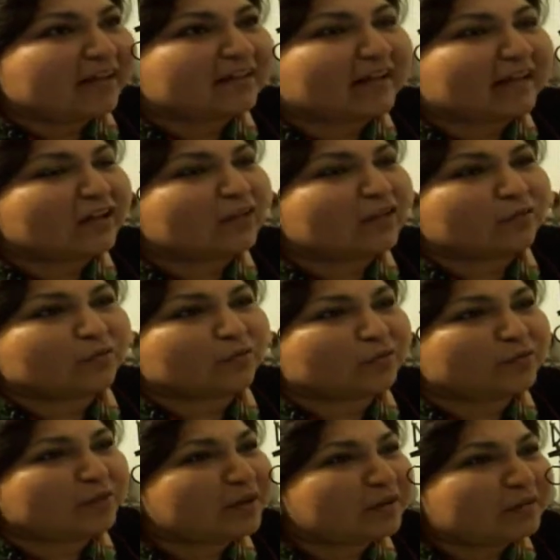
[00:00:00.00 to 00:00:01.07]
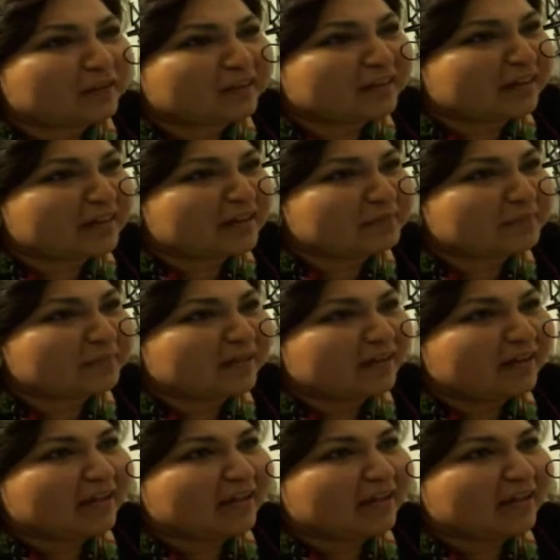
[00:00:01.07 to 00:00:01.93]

that you're free with him,